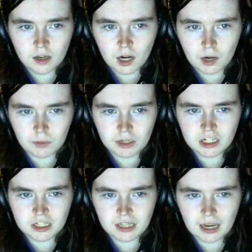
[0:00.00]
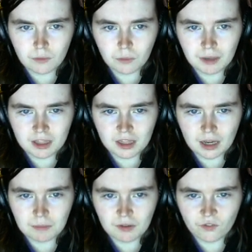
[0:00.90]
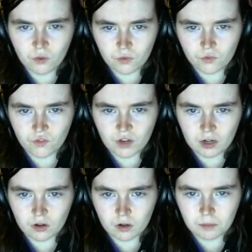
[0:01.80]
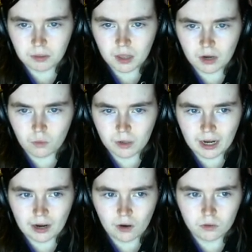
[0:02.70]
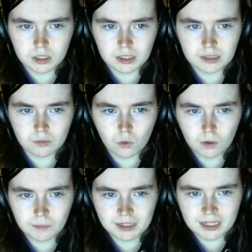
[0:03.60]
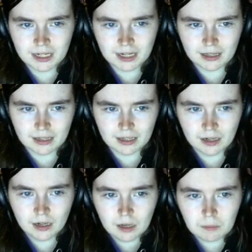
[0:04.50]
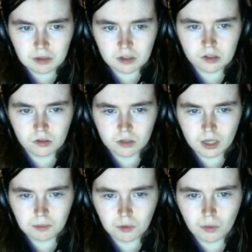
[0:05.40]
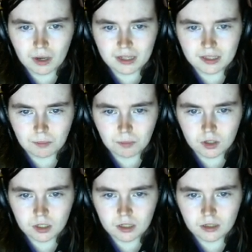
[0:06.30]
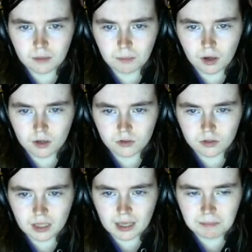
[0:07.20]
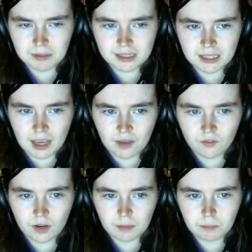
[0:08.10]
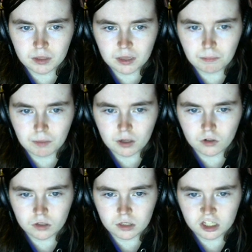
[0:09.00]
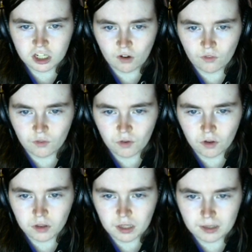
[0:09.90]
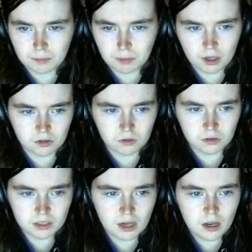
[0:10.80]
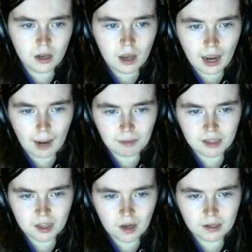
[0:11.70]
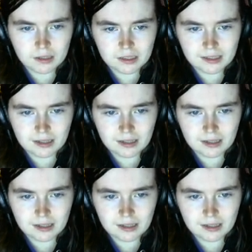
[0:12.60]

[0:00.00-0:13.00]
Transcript: I reach inside with my thumb and forefinger and pluck one out. It's warm and tingly. But there's no time to waste. I put it in a bottle to keep it safe, and I put the bottle on the shelf with all the other bottles. Happy thoughts,